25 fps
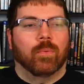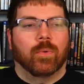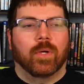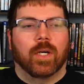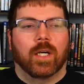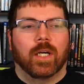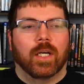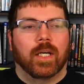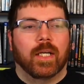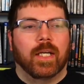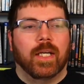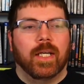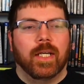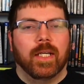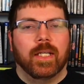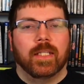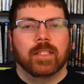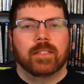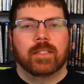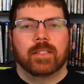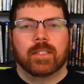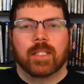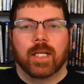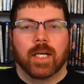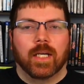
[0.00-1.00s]
where he
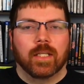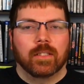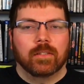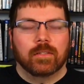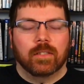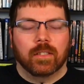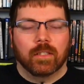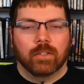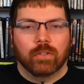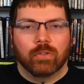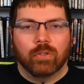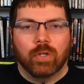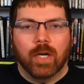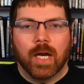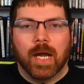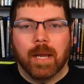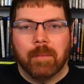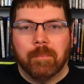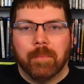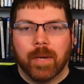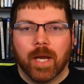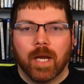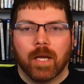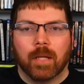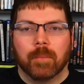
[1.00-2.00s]
scares the
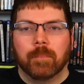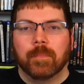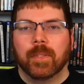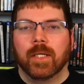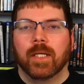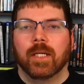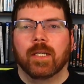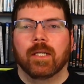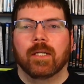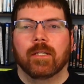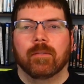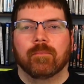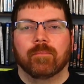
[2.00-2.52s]
crap out of me,